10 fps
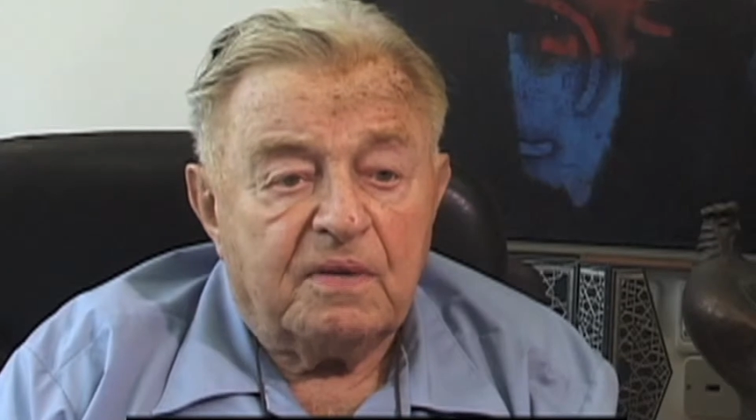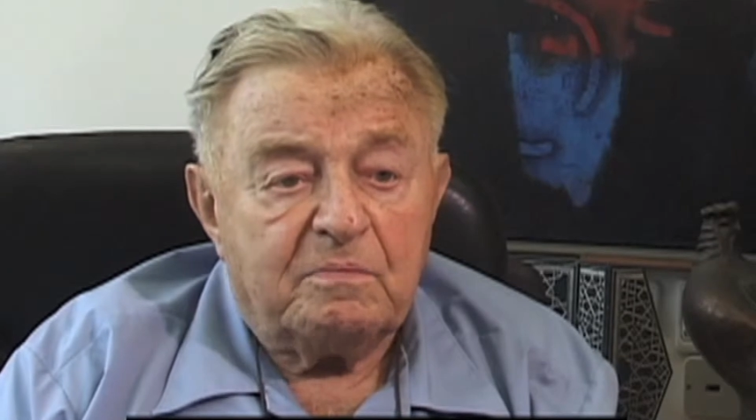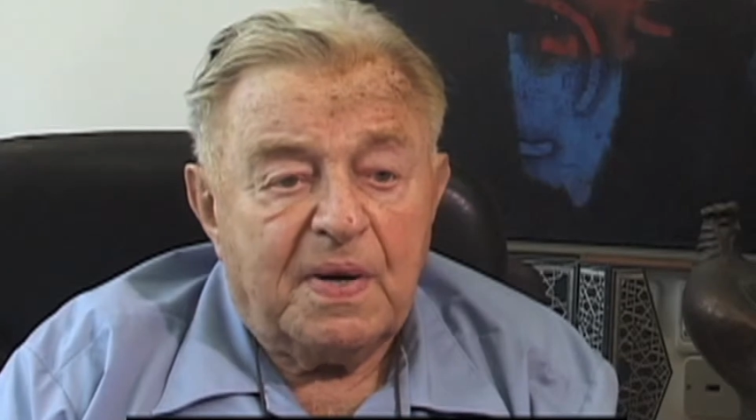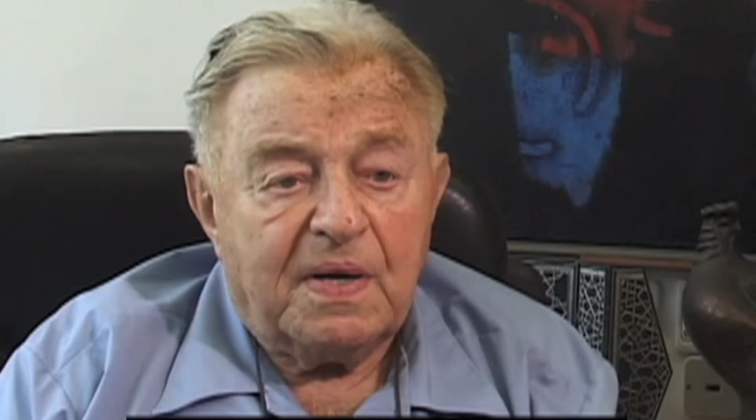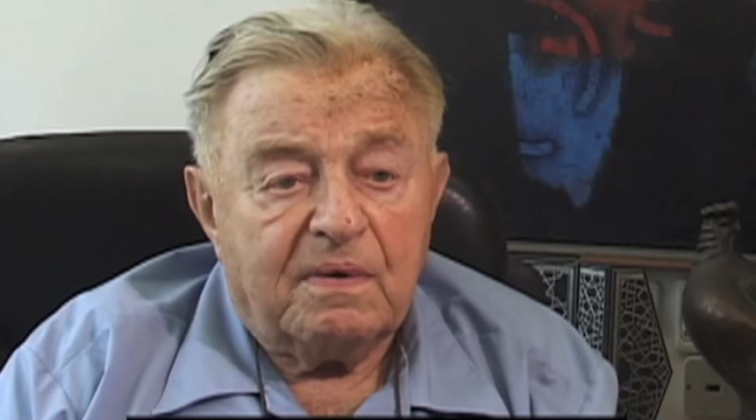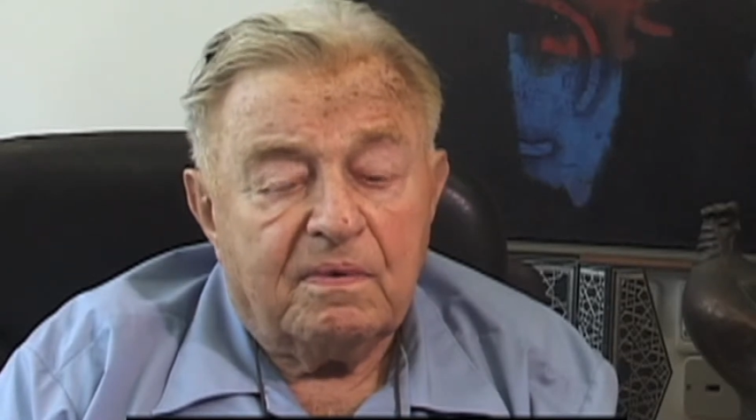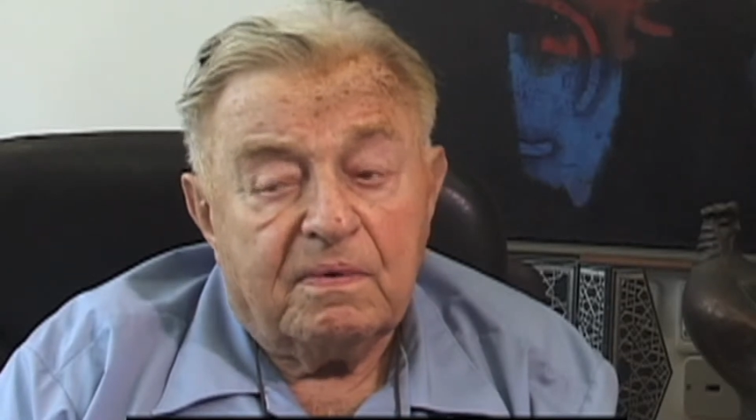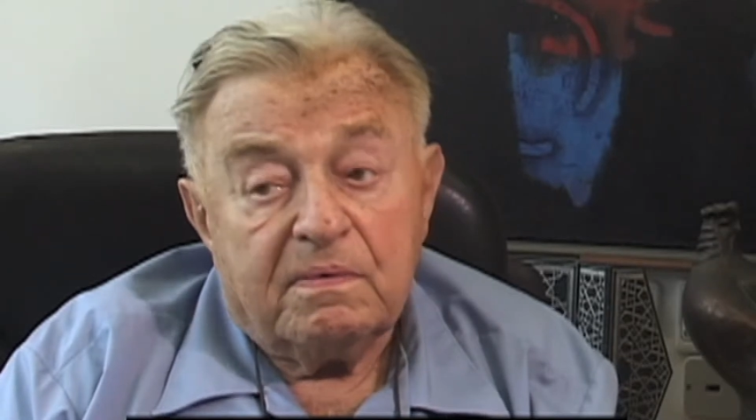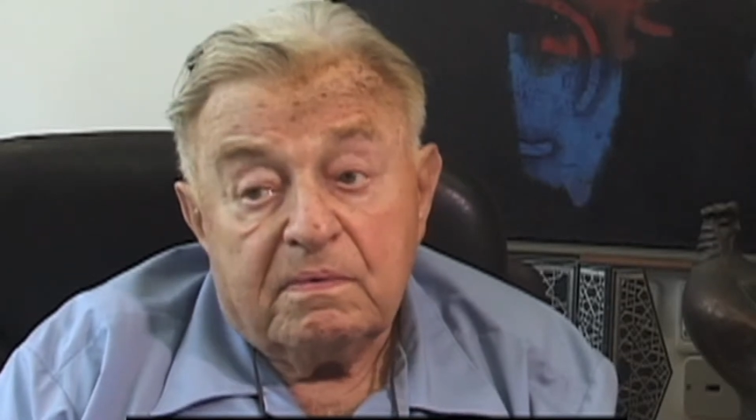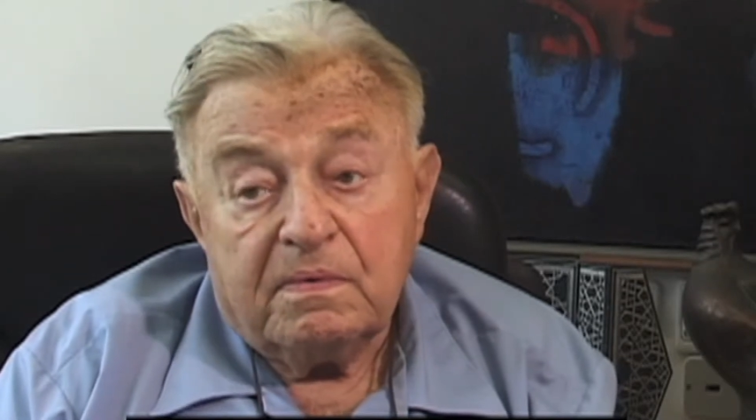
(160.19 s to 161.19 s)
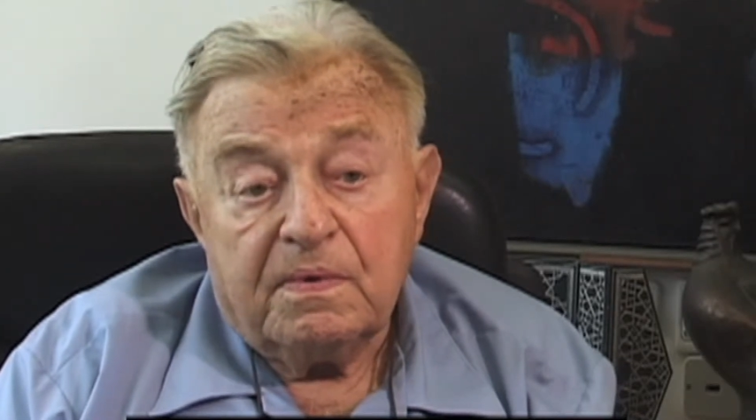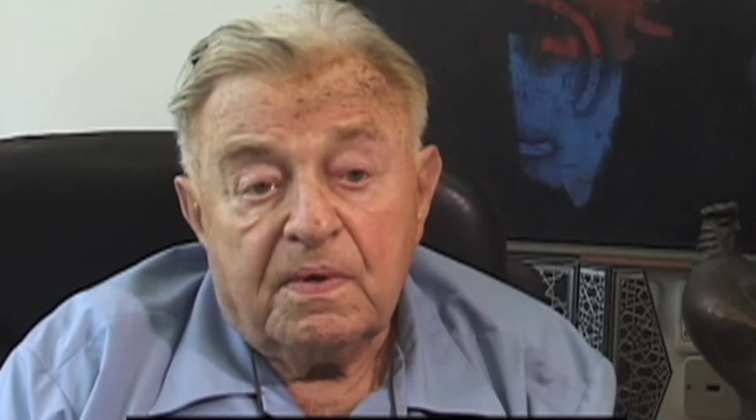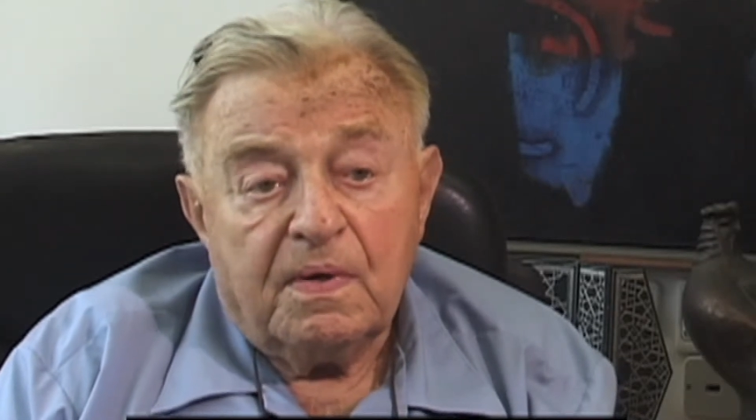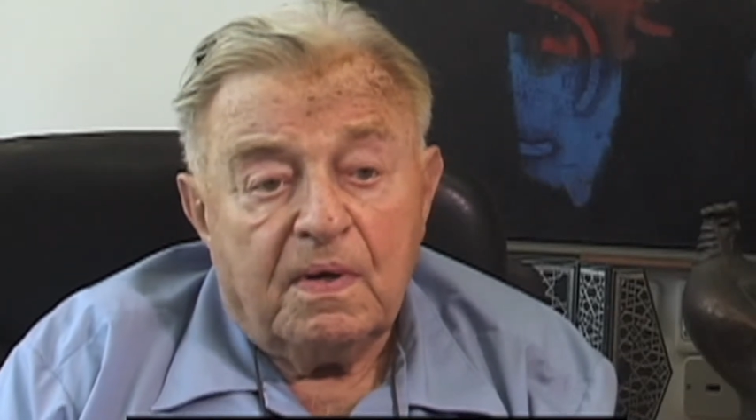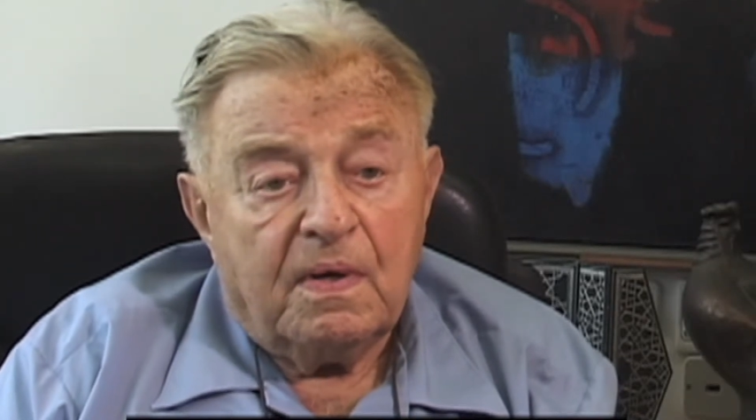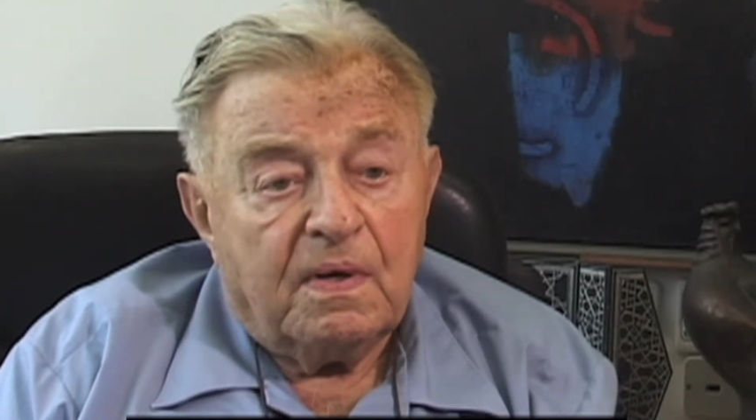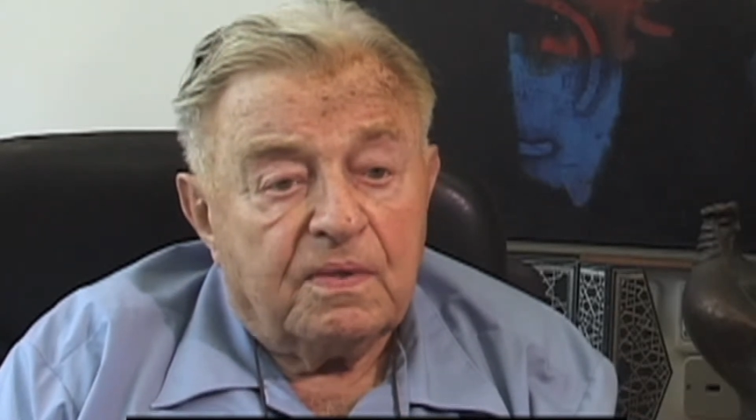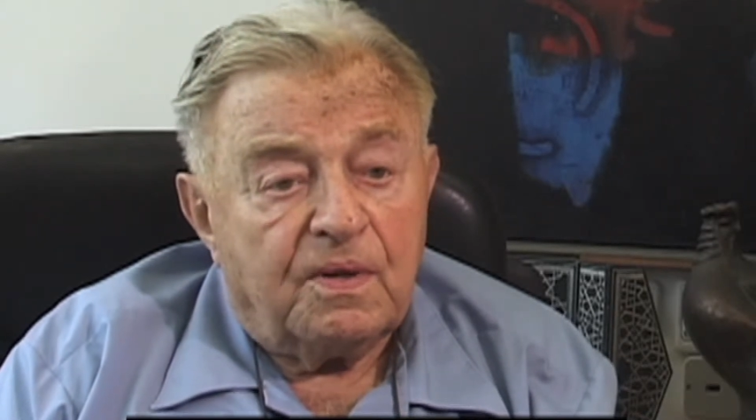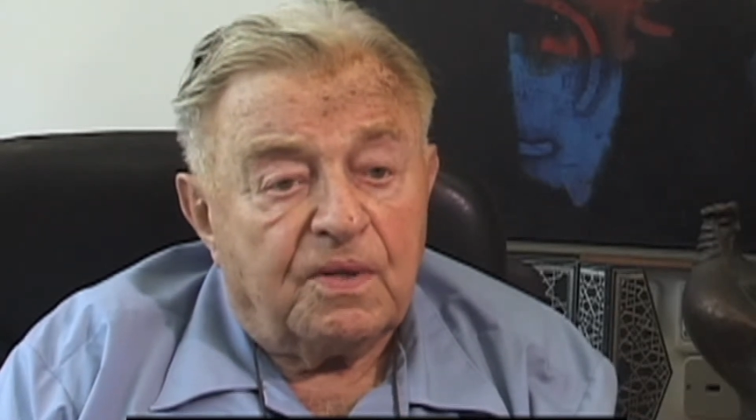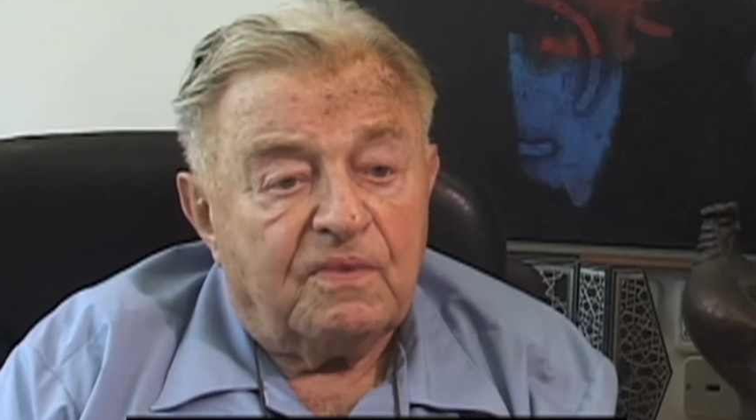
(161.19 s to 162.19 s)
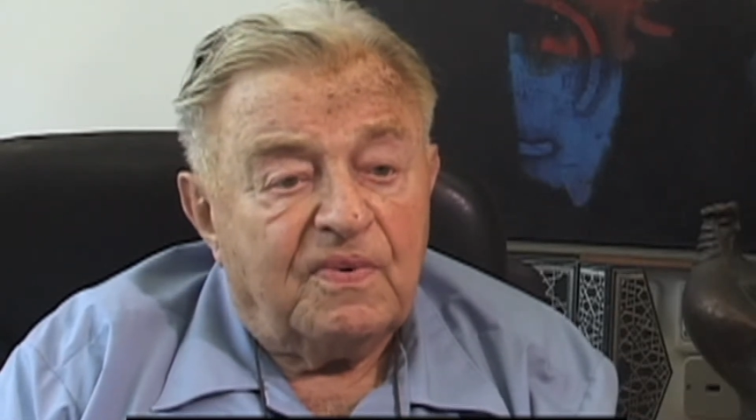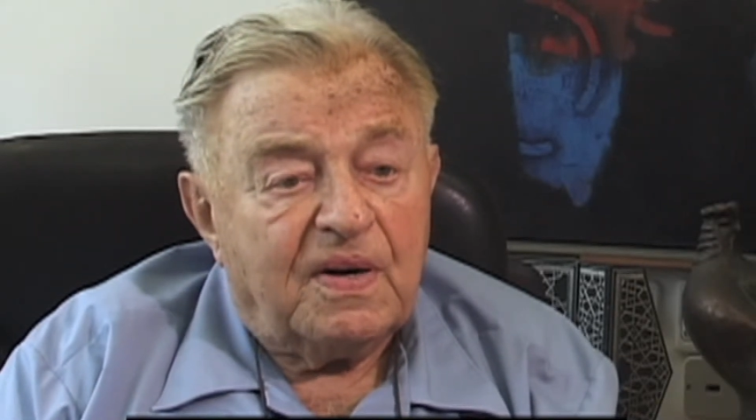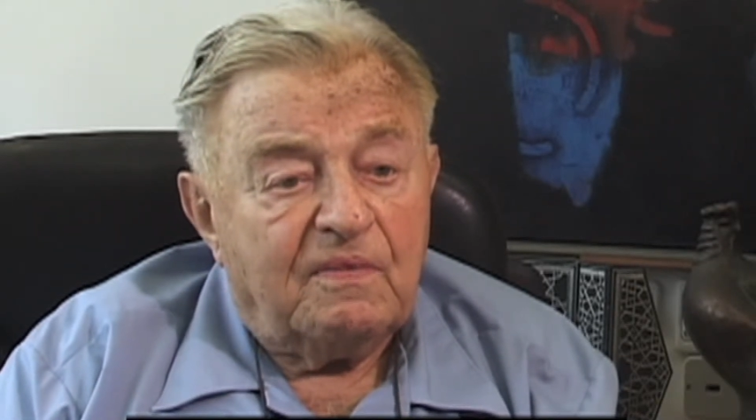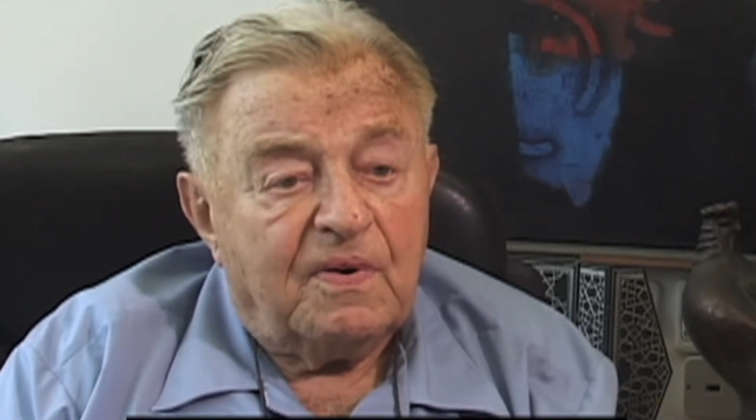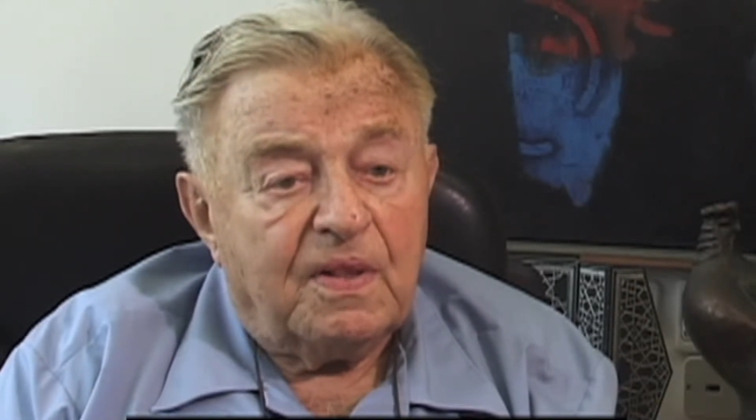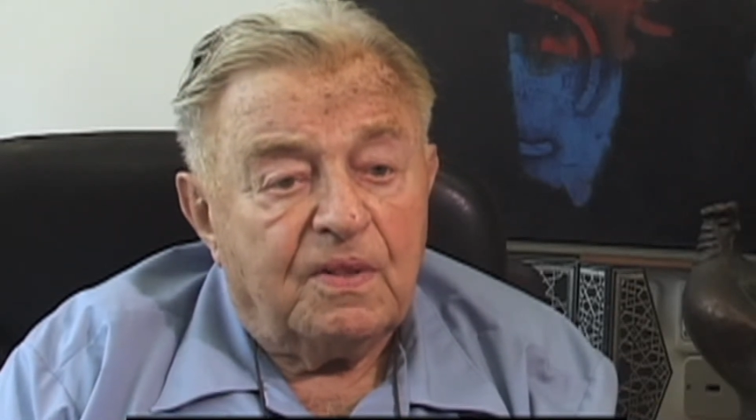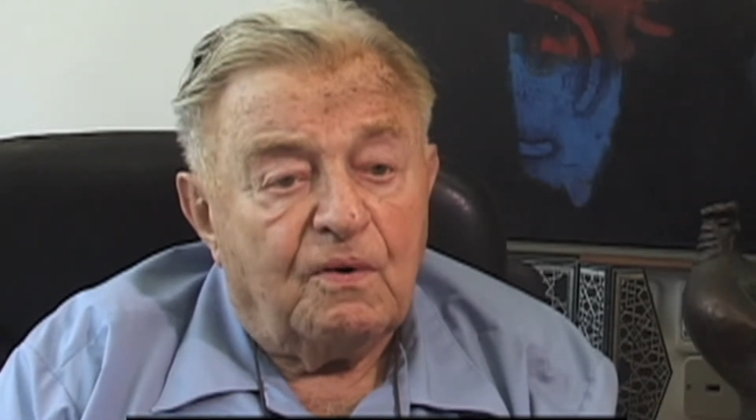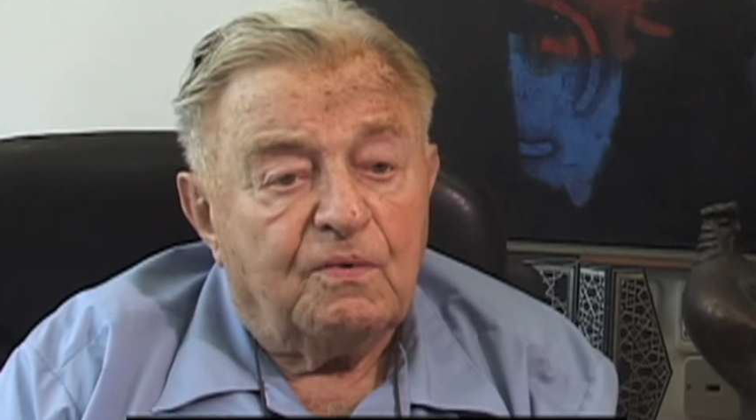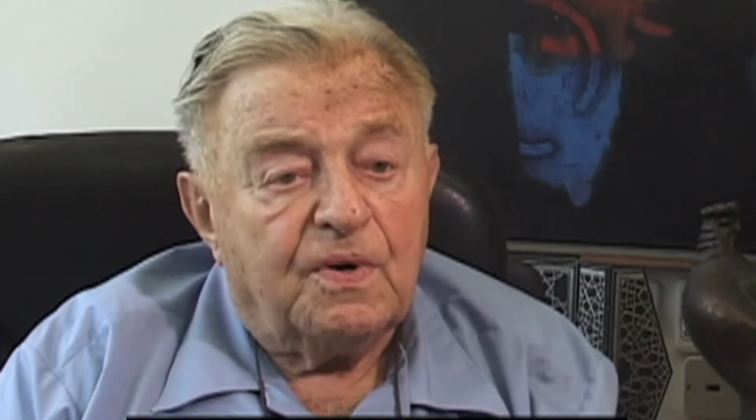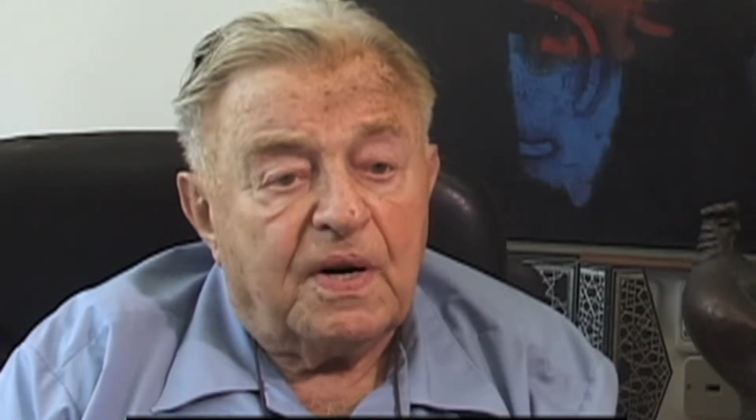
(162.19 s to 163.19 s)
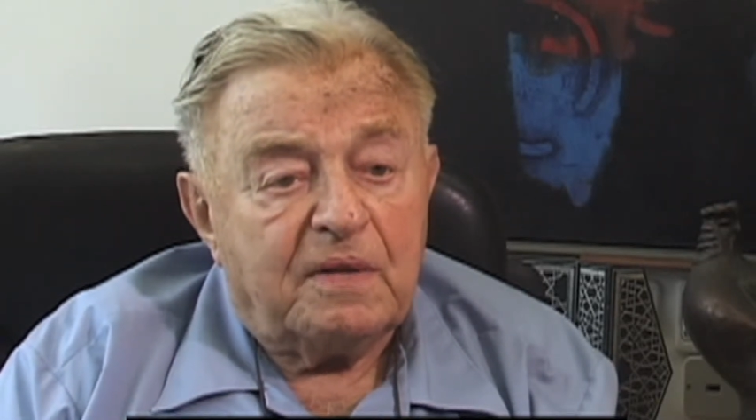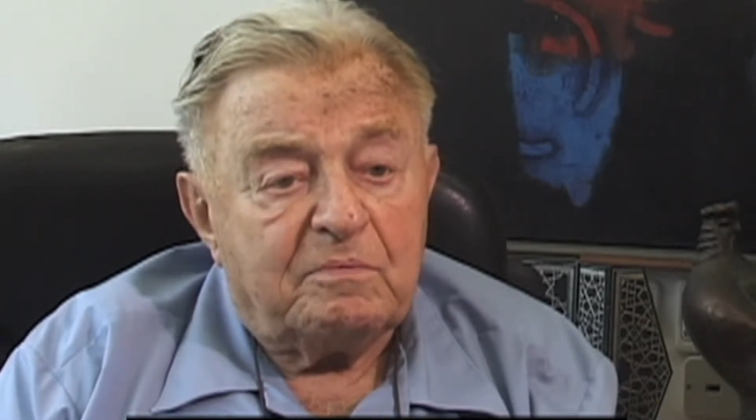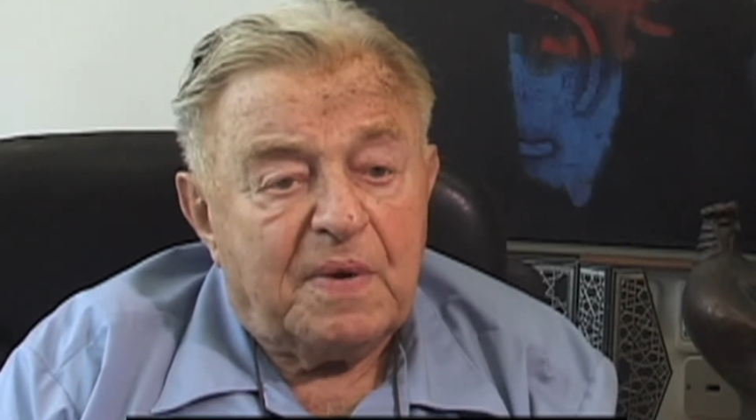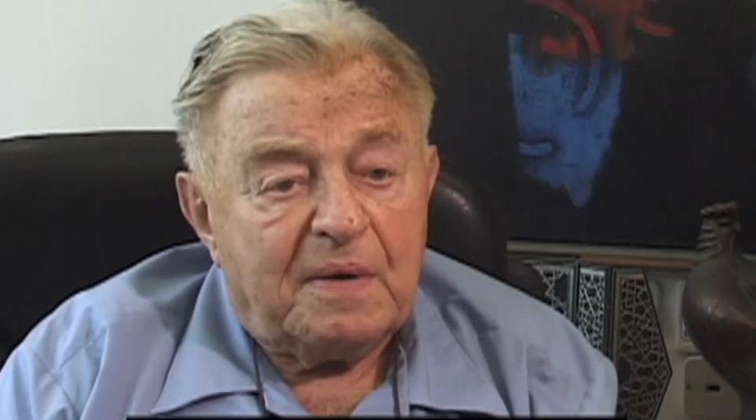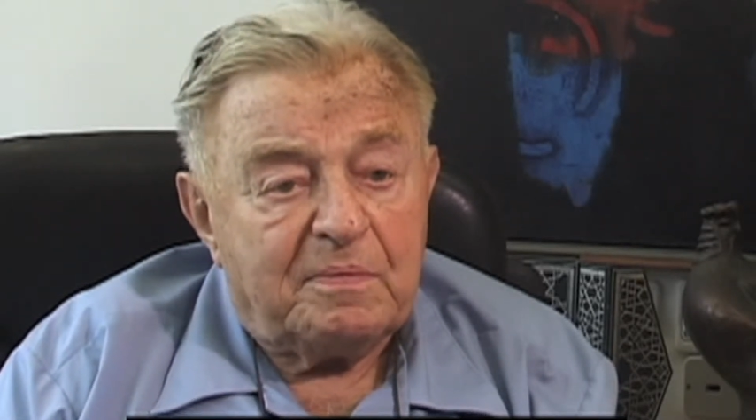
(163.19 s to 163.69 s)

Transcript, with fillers: man. Not a very well known great man,